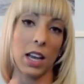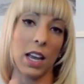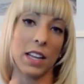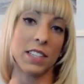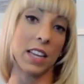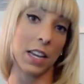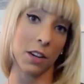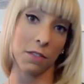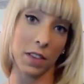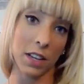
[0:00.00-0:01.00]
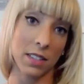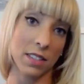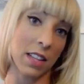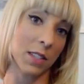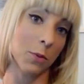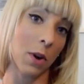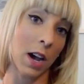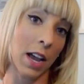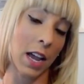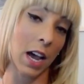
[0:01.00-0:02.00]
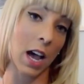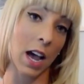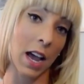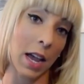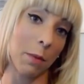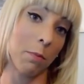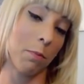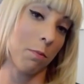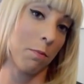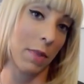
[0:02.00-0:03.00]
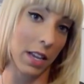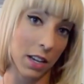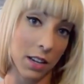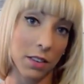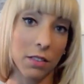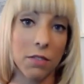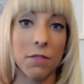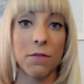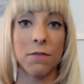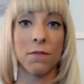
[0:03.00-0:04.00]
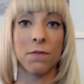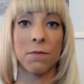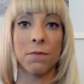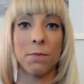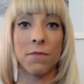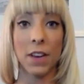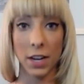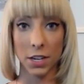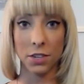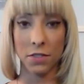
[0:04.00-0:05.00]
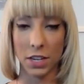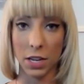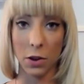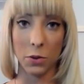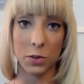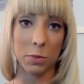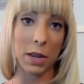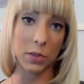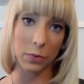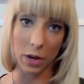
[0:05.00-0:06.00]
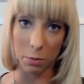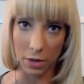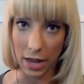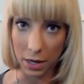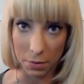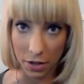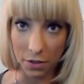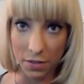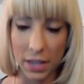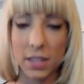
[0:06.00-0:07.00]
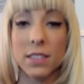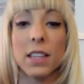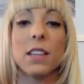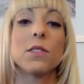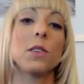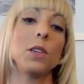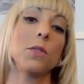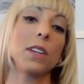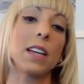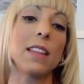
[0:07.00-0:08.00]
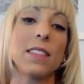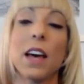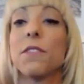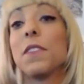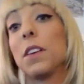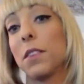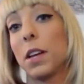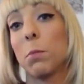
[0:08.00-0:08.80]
And to get your fix, that's why I make fetish videos based around blackmail fantasy, so you can get that feeling.